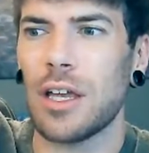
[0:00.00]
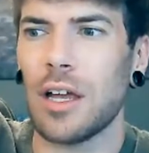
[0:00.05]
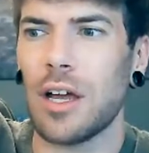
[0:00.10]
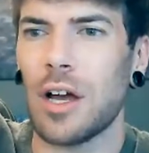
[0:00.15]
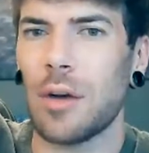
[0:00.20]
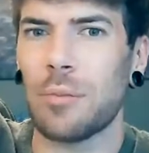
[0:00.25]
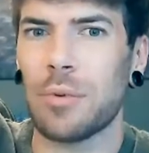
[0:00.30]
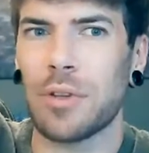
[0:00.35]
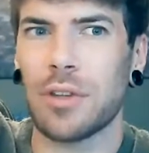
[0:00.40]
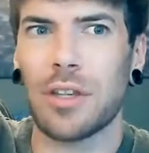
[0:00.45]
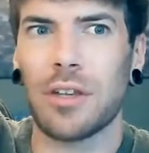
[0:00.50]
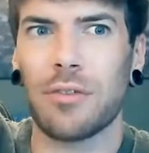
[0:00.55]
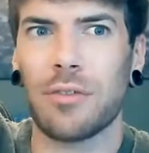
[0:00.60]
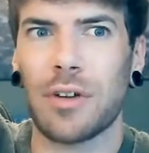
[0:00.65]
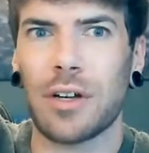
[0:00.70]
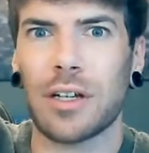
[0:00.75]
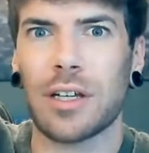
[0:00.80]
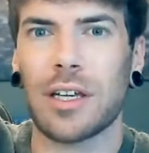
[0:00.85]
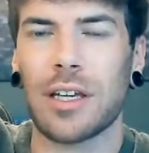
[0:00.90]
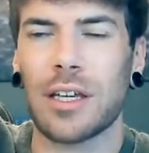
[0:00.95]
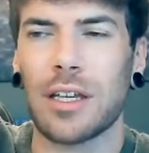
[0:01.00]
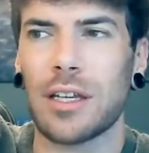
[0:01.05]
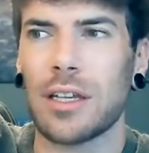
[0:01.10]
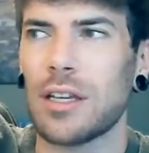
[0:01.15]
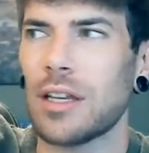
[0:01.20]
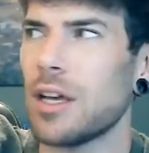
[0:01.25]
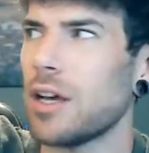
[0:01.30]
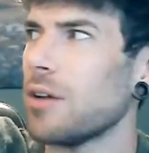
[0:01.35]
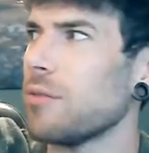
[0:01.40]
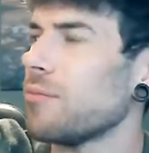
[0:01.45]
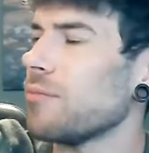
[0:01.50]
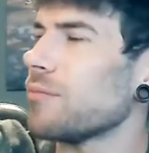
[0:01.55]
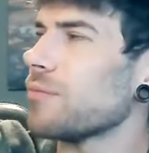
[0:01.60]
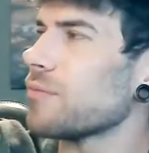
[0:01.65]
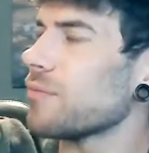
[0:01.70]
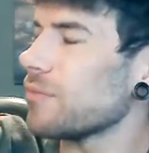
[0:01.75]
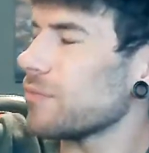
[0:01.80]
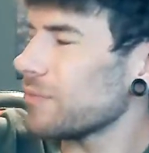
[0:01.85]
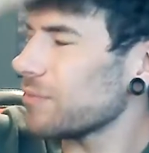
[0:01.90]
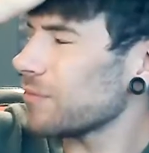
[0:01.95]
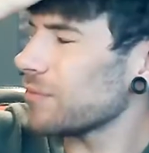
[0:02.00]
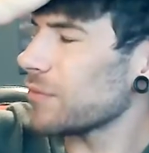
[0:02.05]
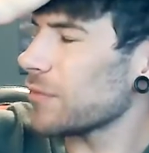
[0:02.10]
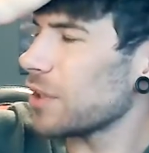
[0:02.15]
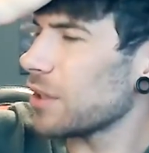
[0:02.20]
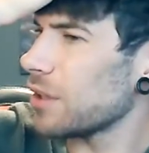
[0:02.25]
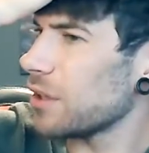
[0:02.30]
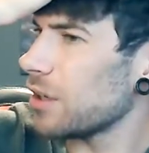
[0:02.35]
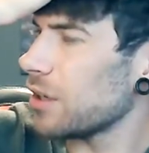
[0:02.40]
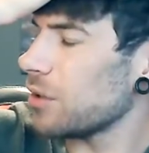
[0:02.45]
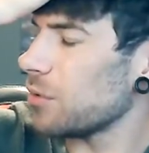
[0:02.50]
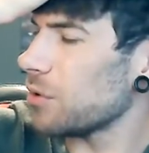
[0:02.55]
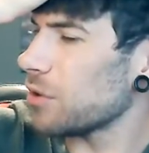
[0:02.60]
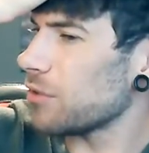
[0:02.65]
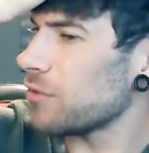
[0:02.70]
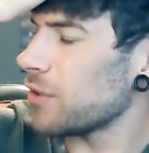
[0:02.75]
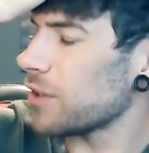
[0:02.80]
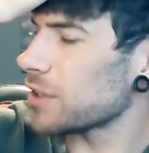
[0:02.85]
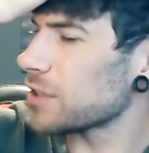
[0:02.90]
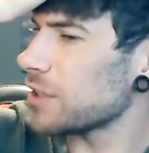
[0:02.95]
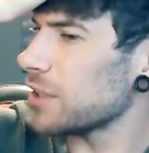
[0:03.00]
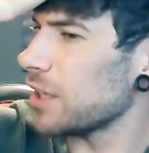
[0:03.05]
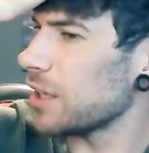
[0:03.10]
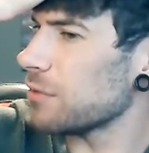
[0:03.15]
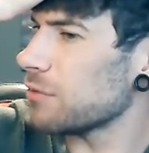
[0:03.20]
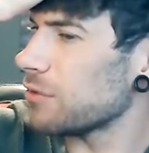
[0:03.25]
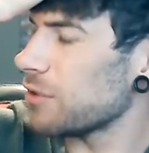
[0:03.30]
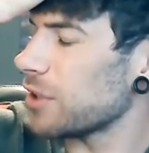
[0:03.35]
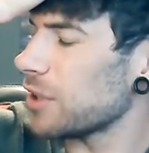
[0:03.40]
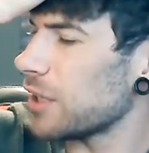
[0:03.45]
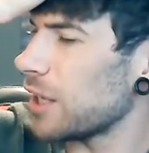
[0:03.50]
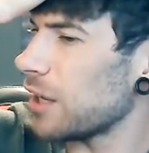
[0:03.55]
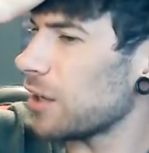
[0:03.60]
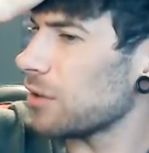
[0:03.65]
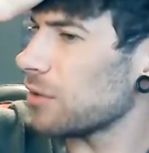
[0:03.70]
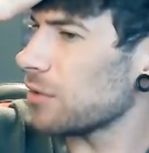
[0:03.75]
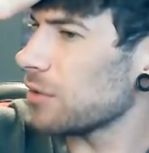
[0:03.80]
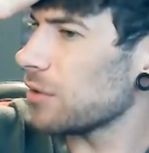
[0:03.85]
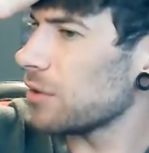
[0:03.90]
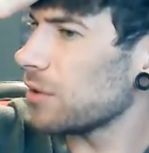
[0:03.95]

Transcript: up in the fucking oh, what the fuck's the name for it now?